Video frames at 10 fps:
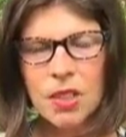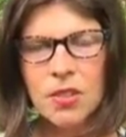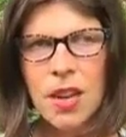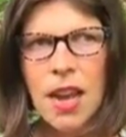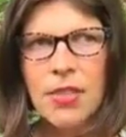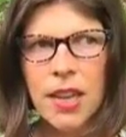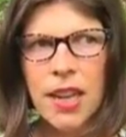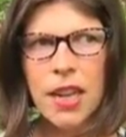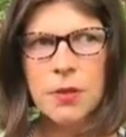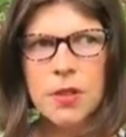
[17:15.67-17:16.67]
Not the
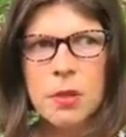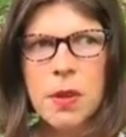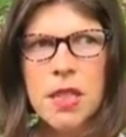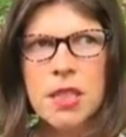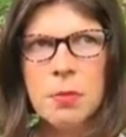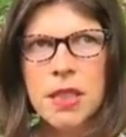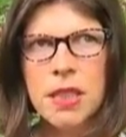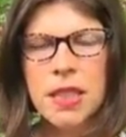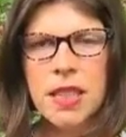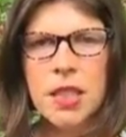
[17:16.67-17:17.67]
kind of
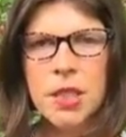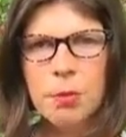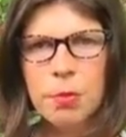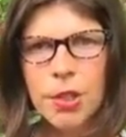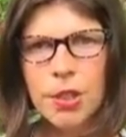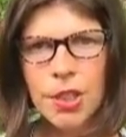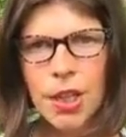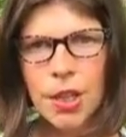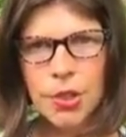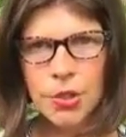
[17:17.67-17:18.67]
responsibility that is a burden
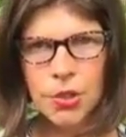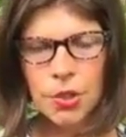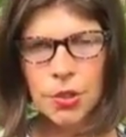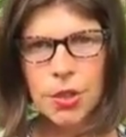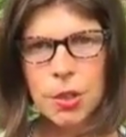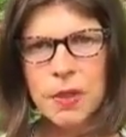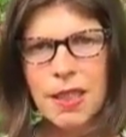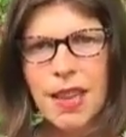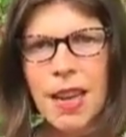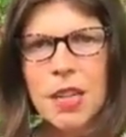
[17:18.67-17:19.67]
on your shoulders, but
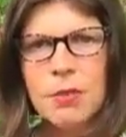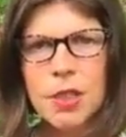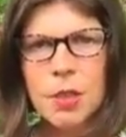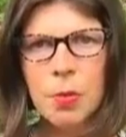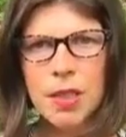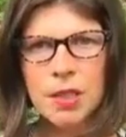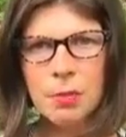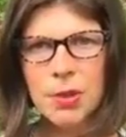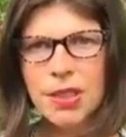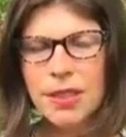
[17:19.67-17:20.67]
the kind of
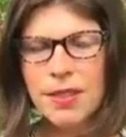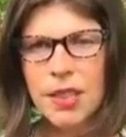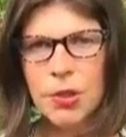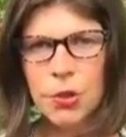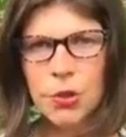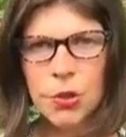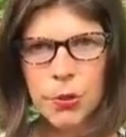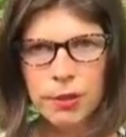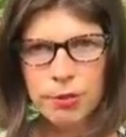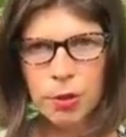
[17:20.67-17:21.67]
responsibility that is
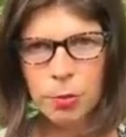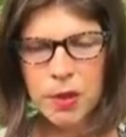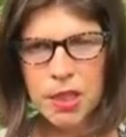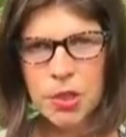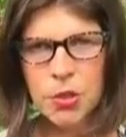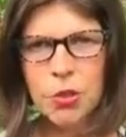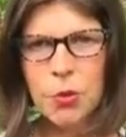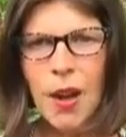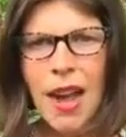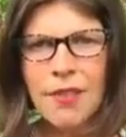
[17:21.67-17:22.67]
joyful, because
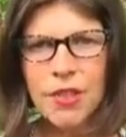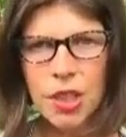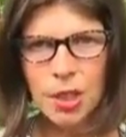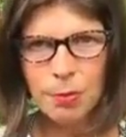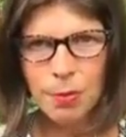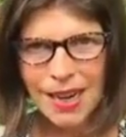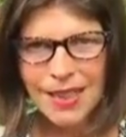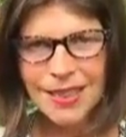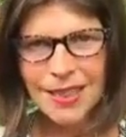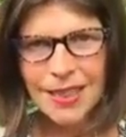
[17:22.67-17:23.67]
you have the
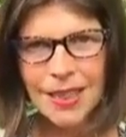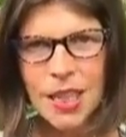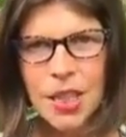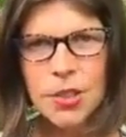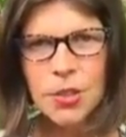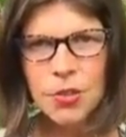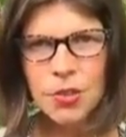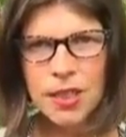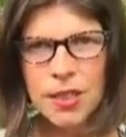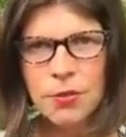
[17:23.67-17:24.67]
capacity to
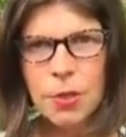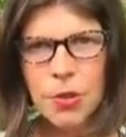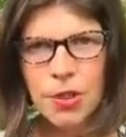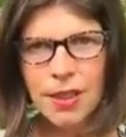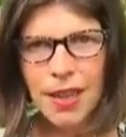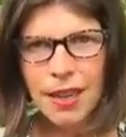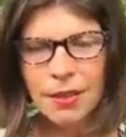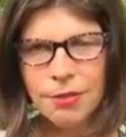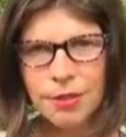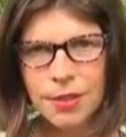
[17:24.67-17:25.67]
transform your
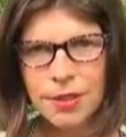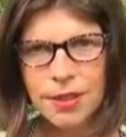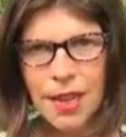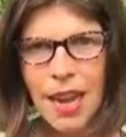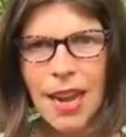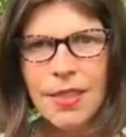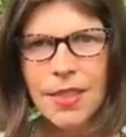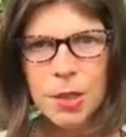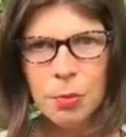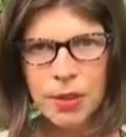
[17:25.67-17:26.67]
life and
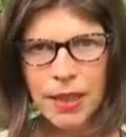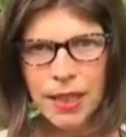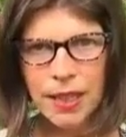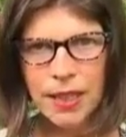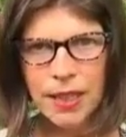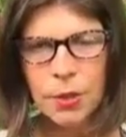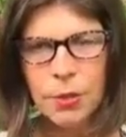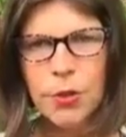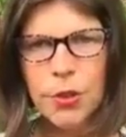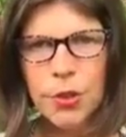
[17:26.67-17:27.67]
this planet
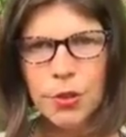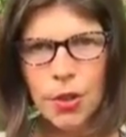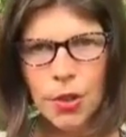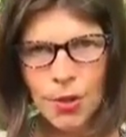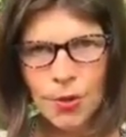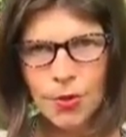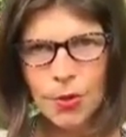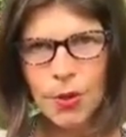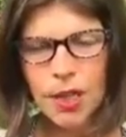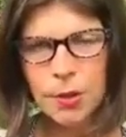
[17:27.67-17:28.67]
through your
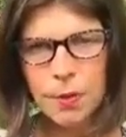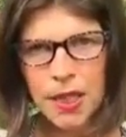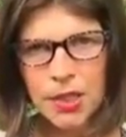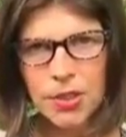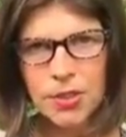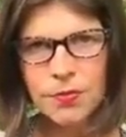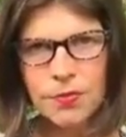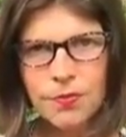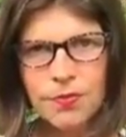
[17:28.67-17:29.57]
own reclamation.